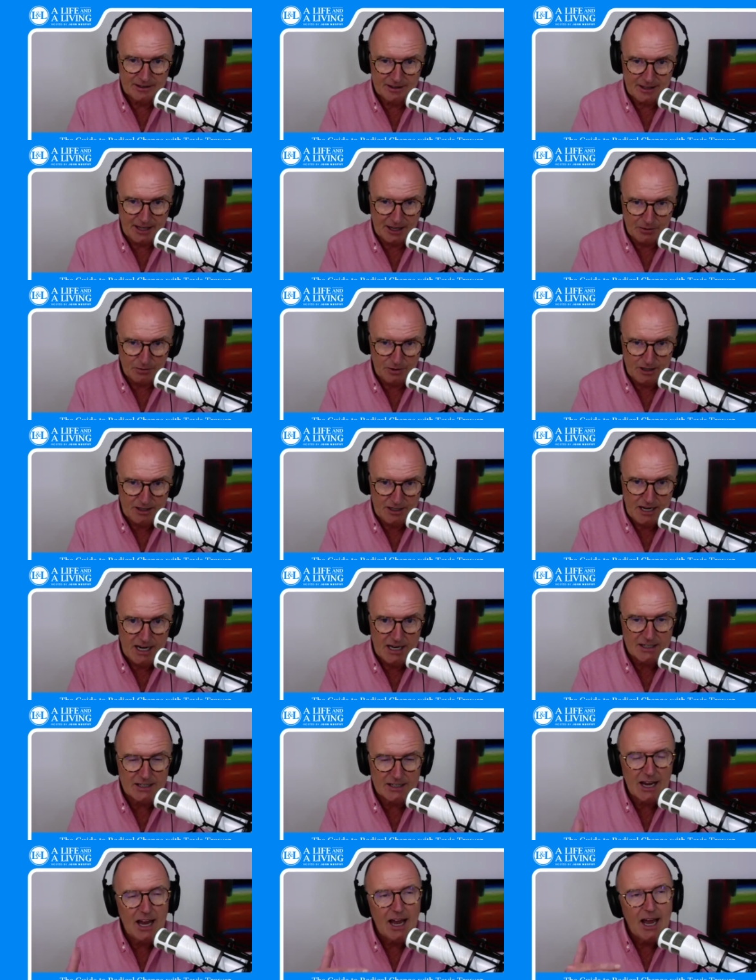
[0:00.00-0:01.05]
that we
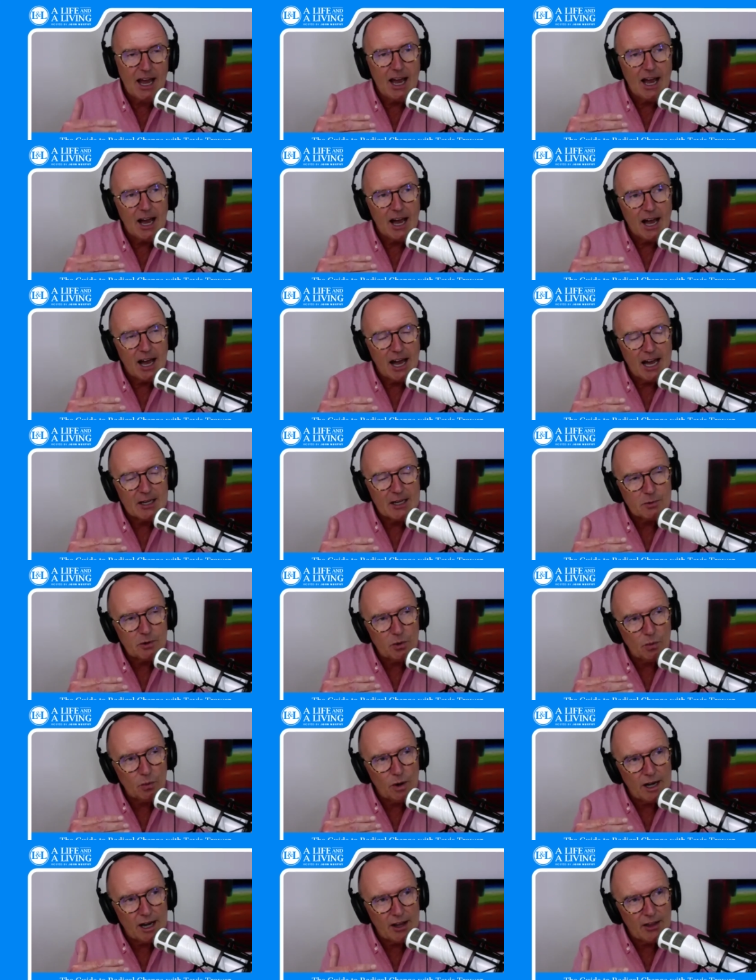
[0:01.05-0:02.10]
need. I suppose when I